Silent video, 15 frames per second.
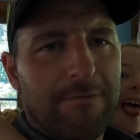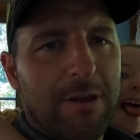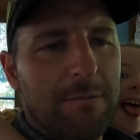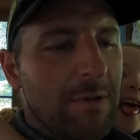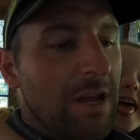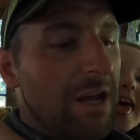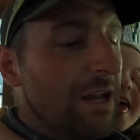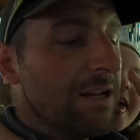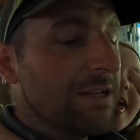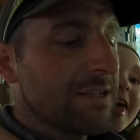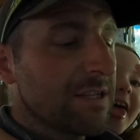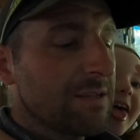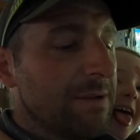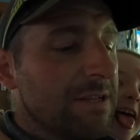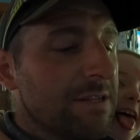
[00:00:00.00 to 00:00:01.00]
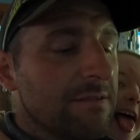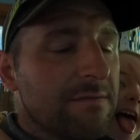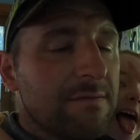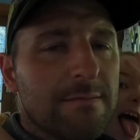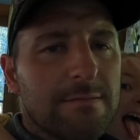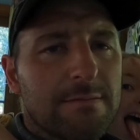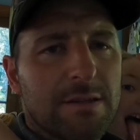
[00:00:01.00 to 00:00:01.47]
Yep, it is
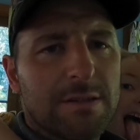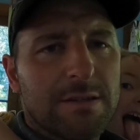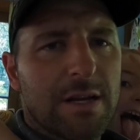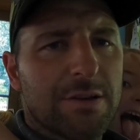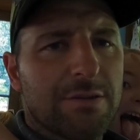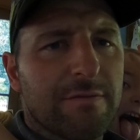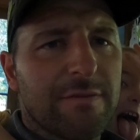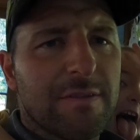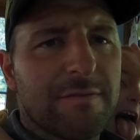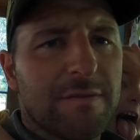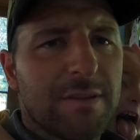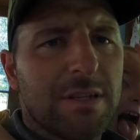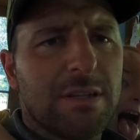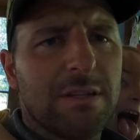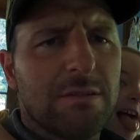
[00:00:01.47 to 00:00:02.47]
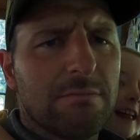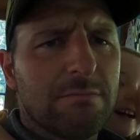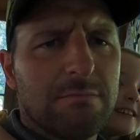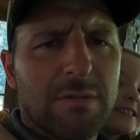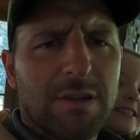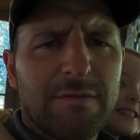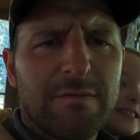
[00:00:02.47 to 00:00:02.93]
expensive, so it's
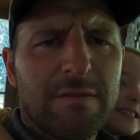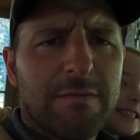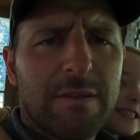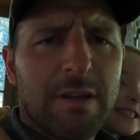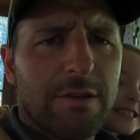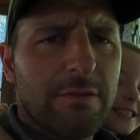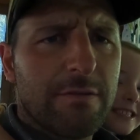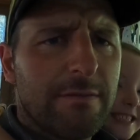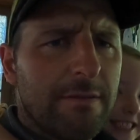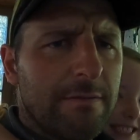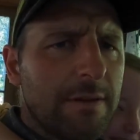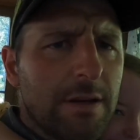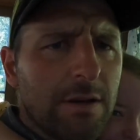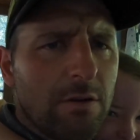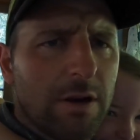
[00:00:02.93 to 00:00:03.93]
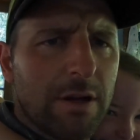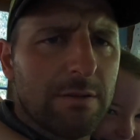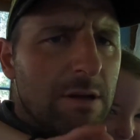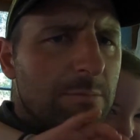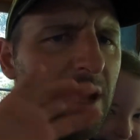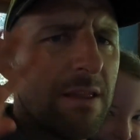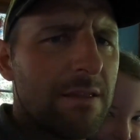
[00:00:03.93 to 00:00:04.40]

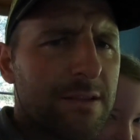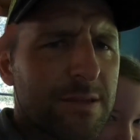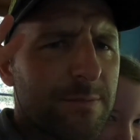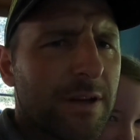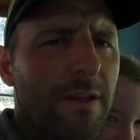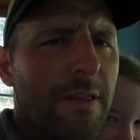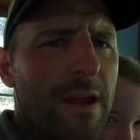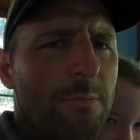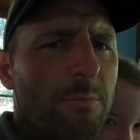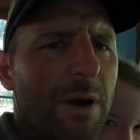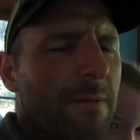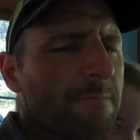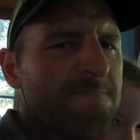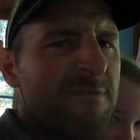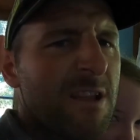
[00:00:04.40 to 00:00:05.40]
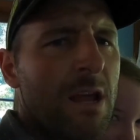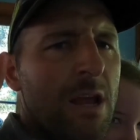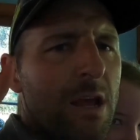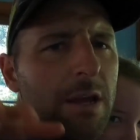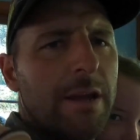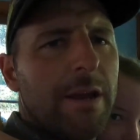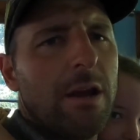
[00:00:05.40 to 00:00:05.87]
159 a month, something like that, but
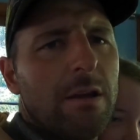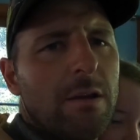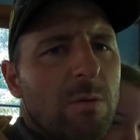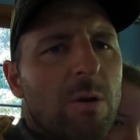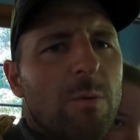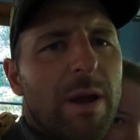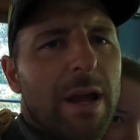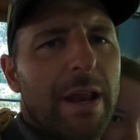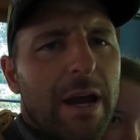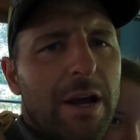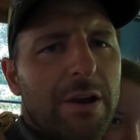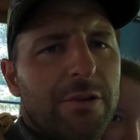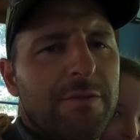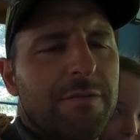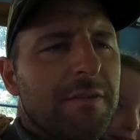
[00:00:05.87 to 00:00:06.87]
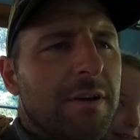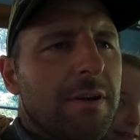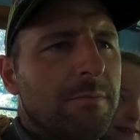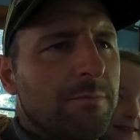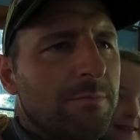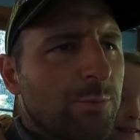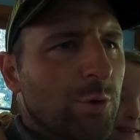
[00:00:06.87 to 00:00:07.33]
you know, we're paying 100
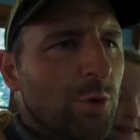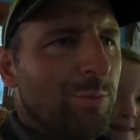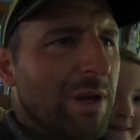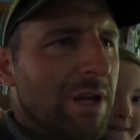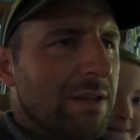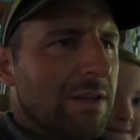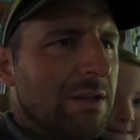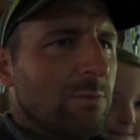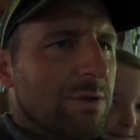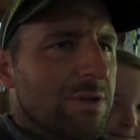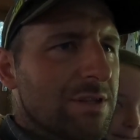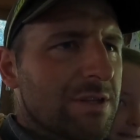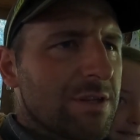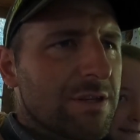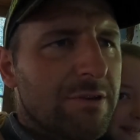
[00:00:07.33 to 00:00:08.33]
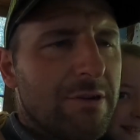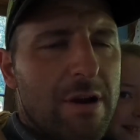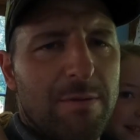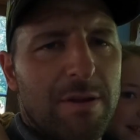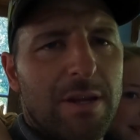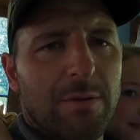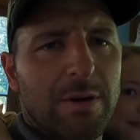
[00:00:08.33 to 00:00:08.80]
for broadband that was just
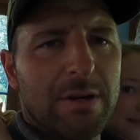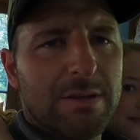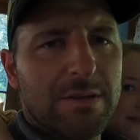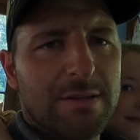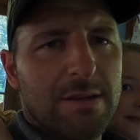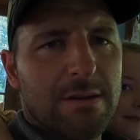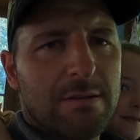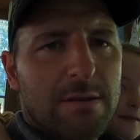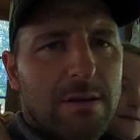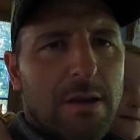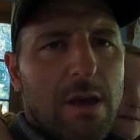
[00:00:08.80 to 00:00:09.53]
crap anyway, so